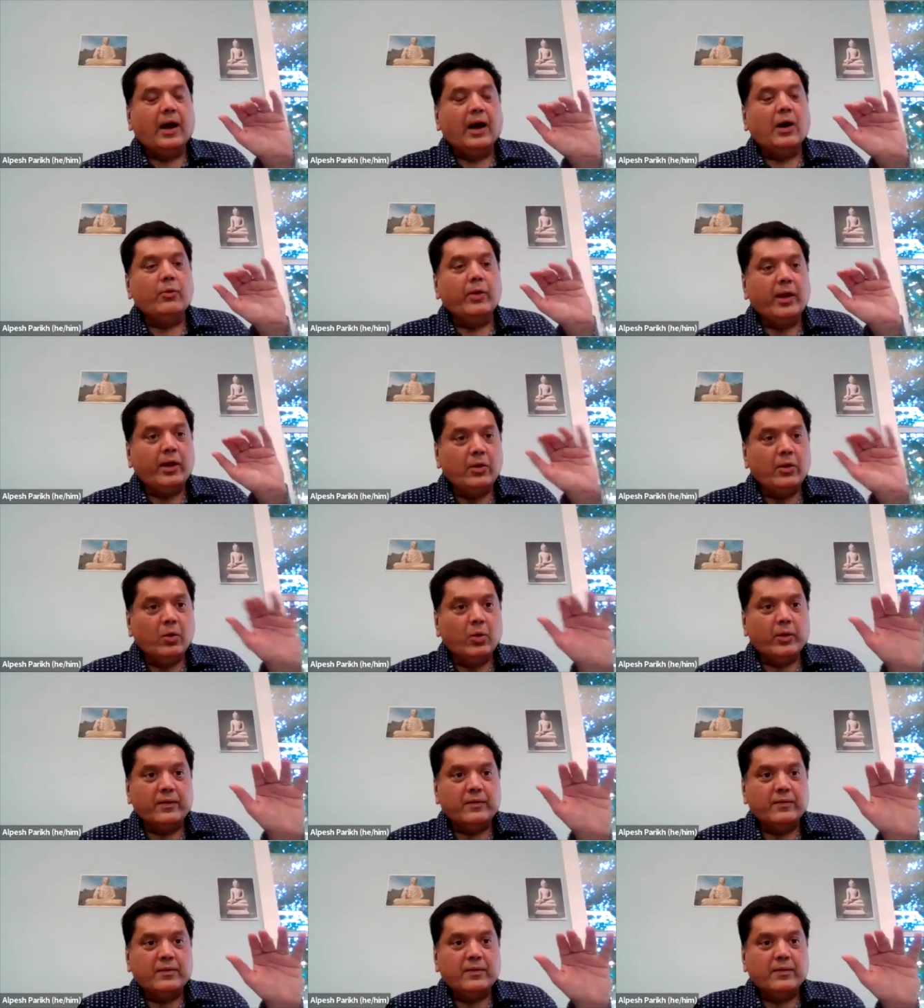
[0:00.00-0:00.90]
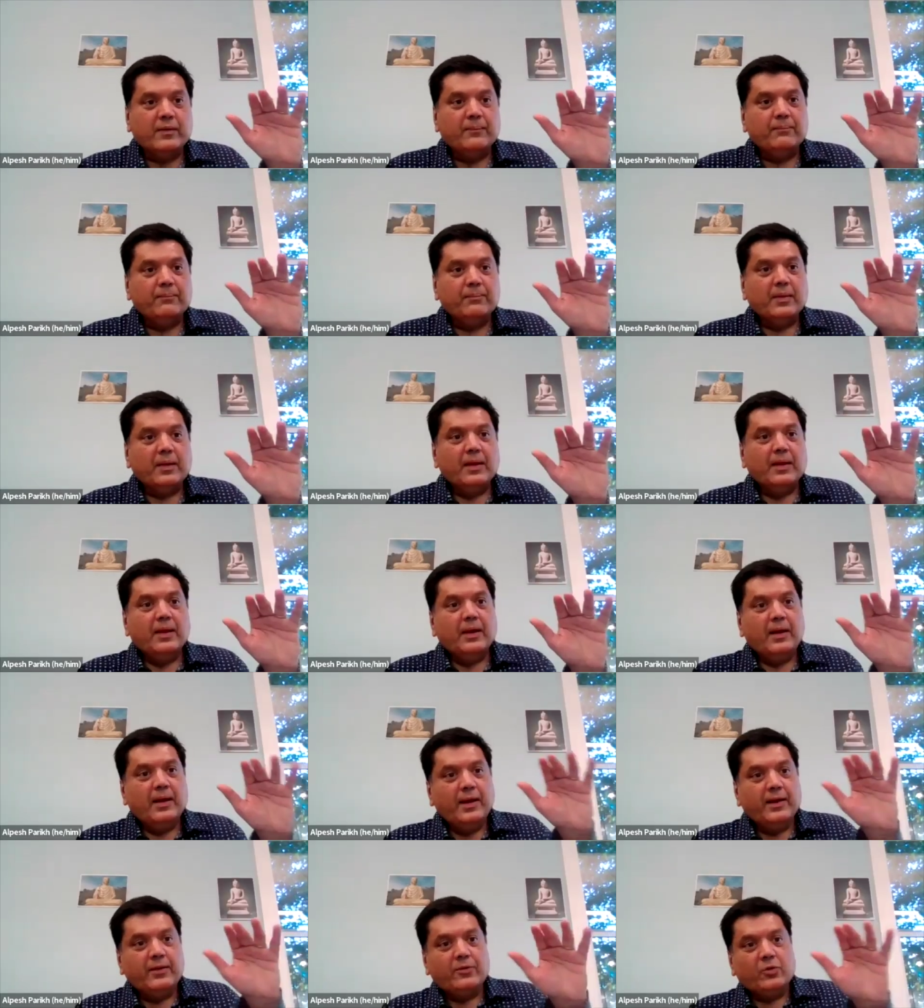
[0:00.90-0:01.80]
how ignorance
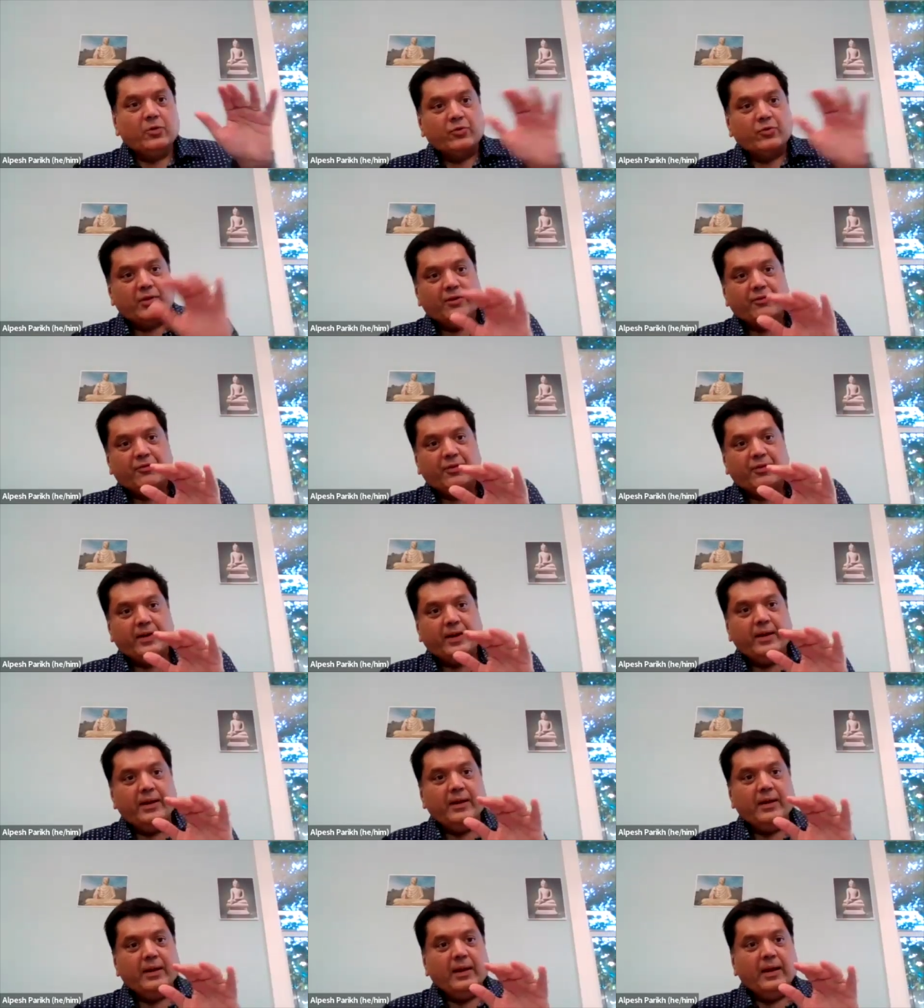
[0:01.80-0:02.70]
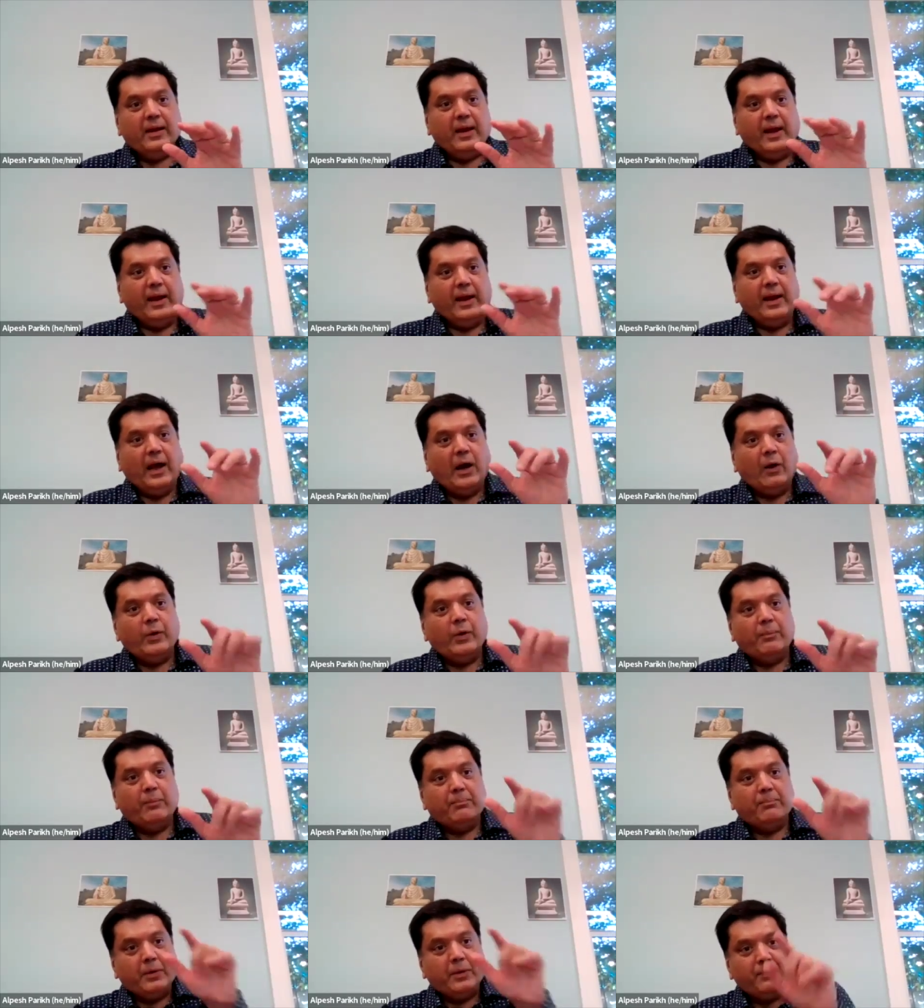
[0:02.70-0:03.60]
leads to suffering and how
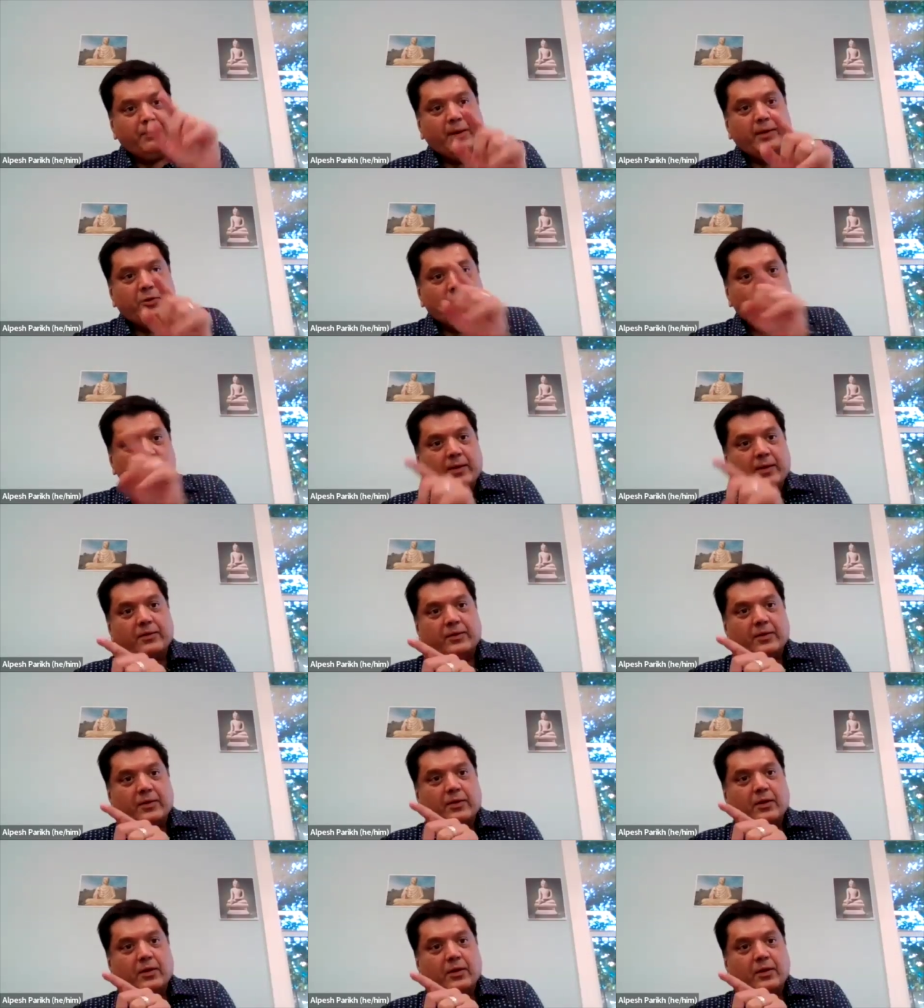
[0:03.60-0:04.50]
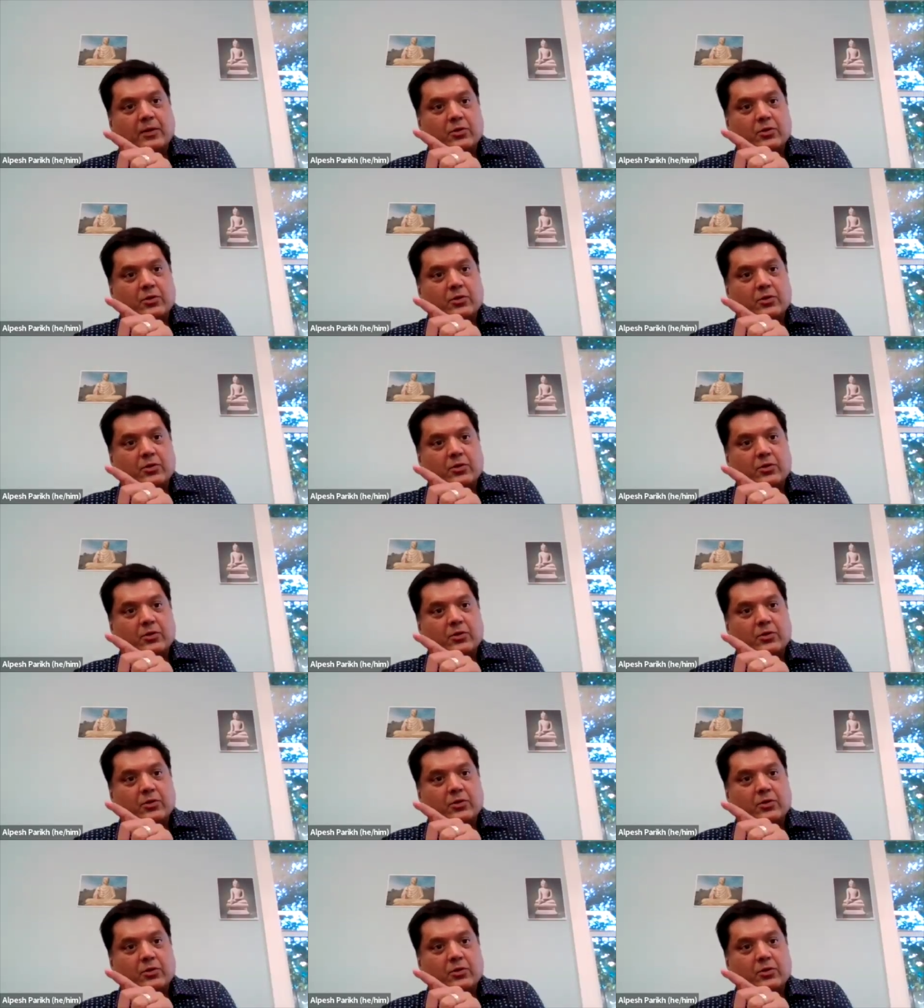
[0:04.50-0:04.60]
it perpetuates